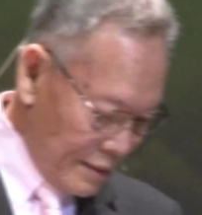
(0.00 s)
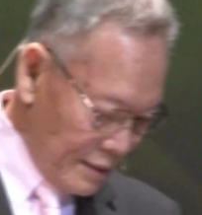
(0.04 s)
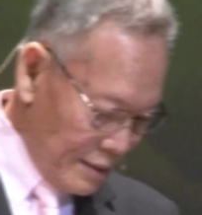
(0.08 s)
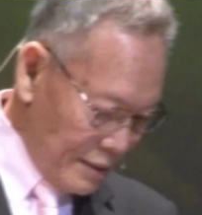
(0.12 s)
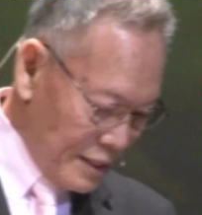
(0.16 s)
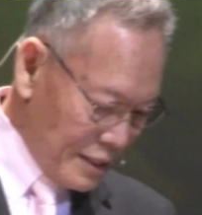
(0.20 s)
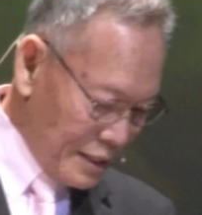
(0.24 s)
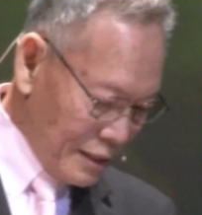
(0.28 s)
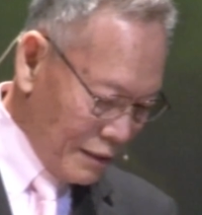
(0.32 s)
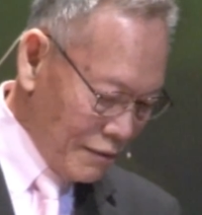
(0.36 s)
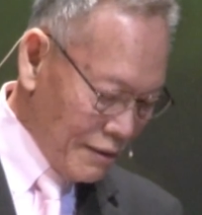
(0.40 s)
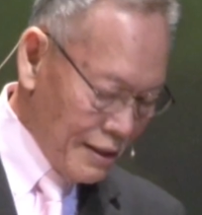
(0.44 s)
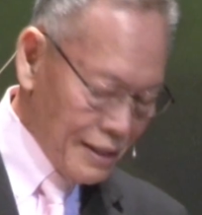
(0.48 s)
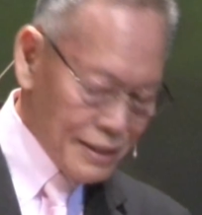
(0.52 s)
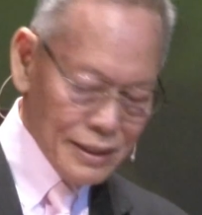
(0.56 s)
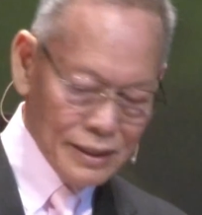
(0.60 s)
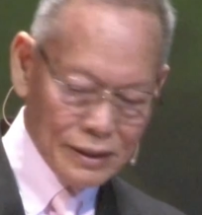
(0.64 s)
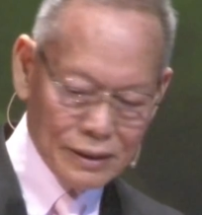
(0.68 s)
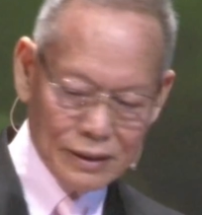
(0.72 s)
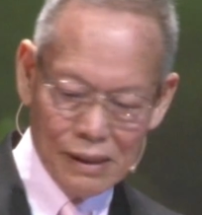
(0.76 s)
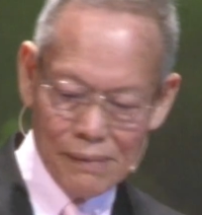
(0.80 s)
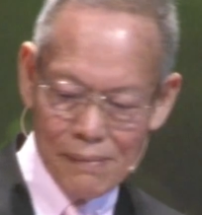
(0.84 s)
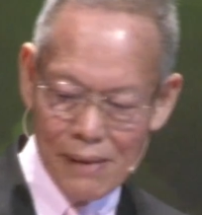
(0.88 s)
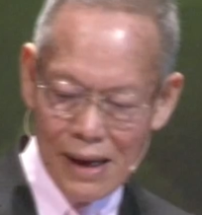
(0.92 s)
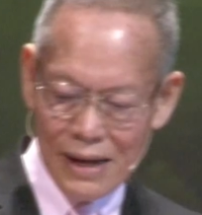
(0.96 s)
This
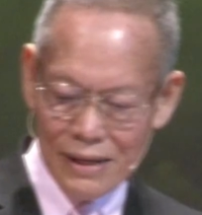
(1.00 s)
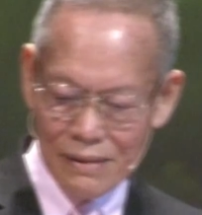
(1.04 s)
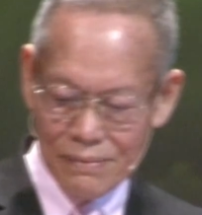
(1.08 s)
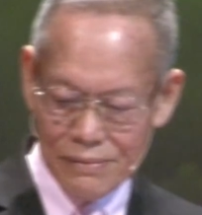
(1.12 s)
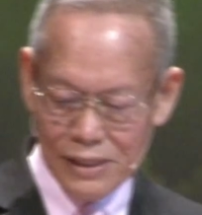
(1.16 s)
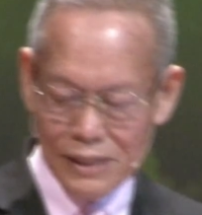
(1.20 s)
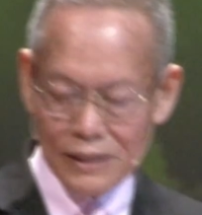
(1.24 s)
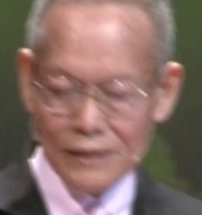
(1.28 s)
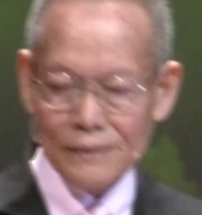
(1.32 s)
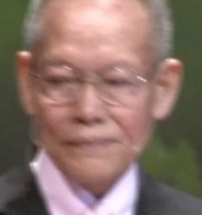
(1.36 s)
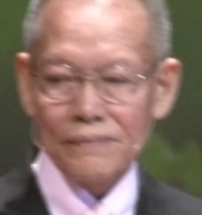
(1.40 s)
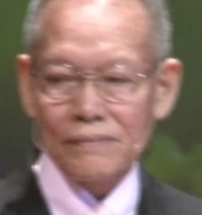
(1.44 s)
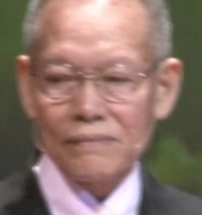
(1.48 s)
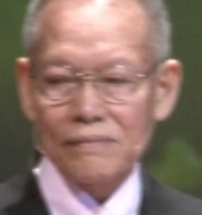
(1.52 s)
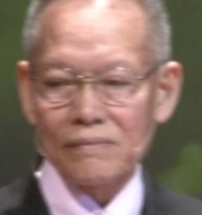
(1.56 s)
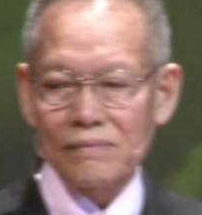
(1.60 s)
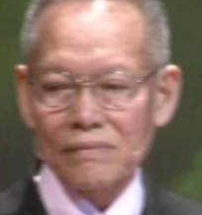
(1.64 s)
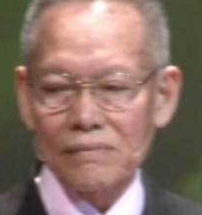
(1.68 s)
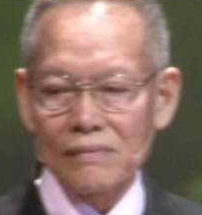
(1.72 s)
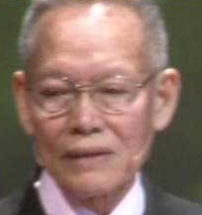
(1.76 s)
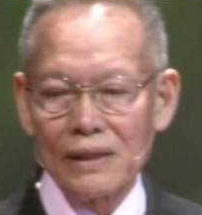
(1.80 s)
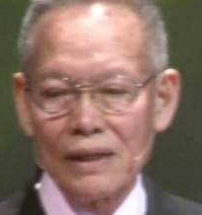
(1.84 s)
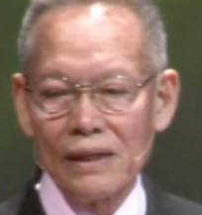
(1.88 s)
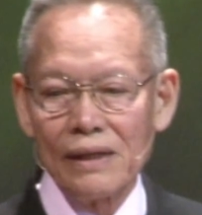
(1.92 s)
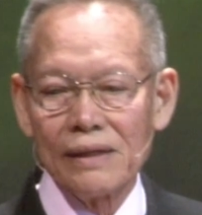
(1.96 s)
greatest commandment
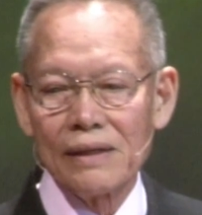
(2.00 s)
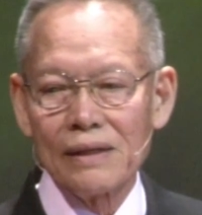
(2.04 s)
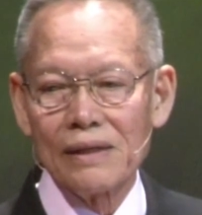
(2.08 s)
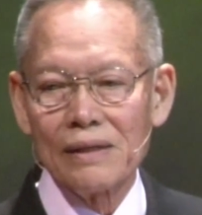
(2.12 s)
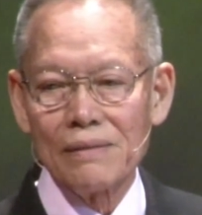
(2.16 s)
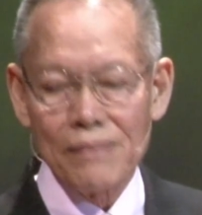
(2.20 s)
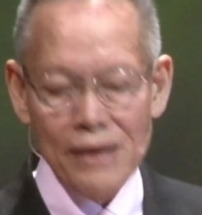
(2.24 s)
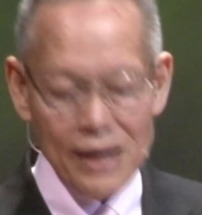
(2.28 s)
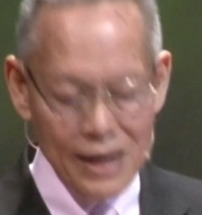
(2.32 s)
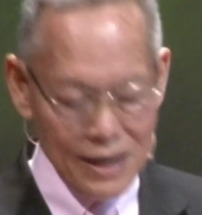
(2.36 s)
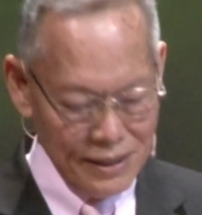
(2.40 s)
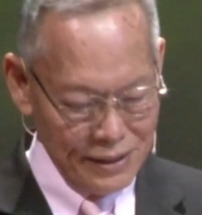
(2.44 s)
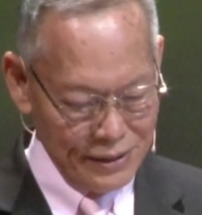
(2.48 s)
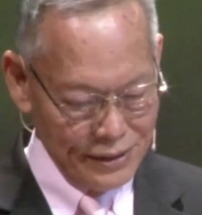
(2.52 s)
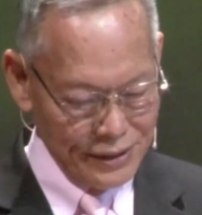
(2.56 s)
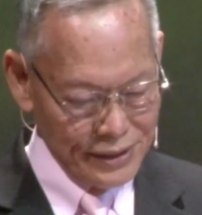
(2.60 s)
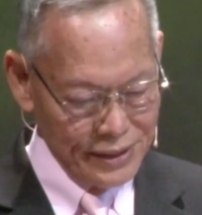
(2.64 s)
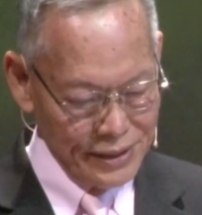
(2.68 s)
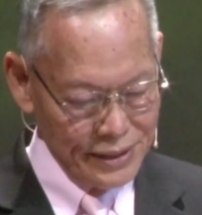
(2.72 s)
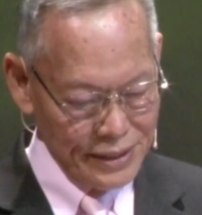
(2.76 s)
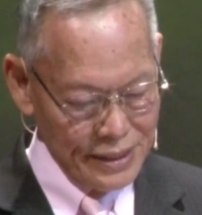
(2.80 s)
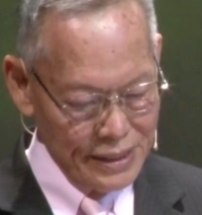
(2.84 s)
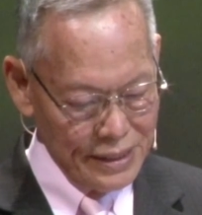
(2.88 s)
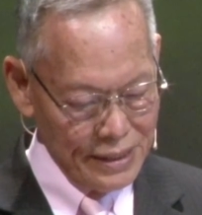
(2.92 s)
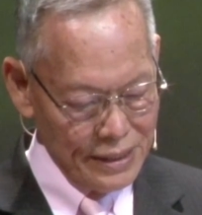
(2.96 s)

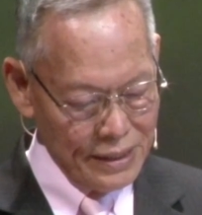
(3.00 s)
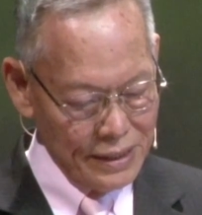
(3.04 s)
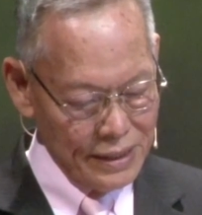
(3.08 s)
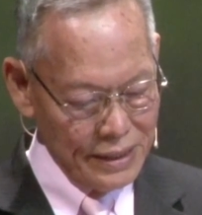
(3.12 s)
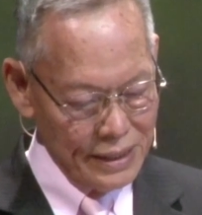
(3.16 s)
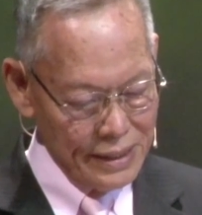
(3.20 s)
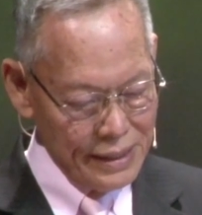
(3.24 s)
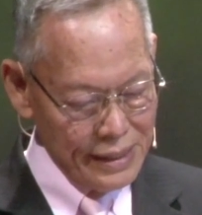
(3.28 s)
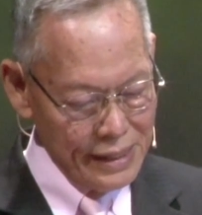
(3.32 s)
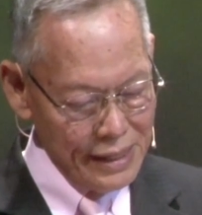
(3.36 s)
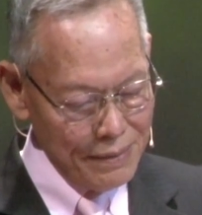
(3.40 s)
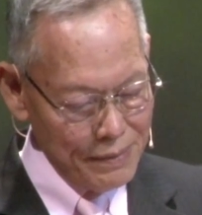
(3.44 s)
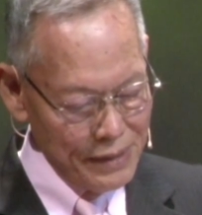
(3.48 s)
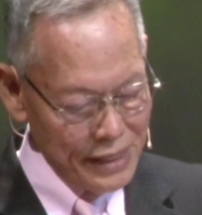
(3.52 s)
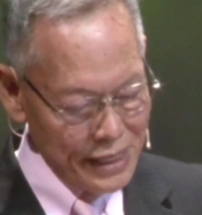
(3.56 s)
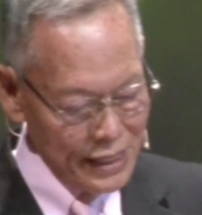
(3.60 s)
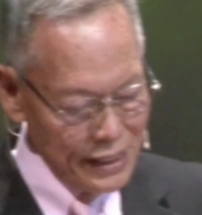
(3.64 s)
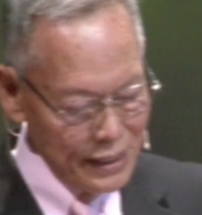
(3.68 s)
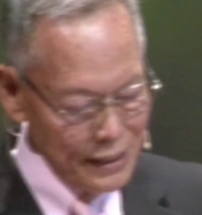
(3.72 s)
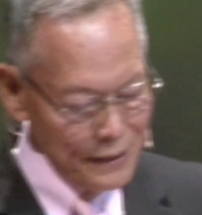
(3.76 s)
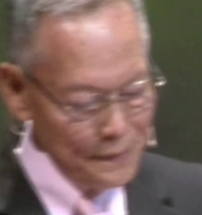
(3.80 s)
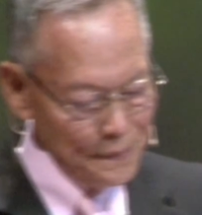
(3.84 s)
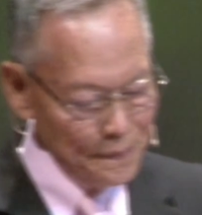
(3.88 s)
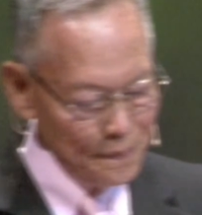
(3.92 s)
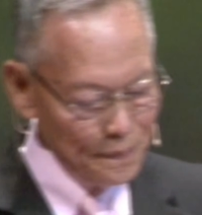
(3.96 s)
remains.
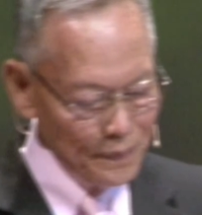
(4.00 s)
Amen?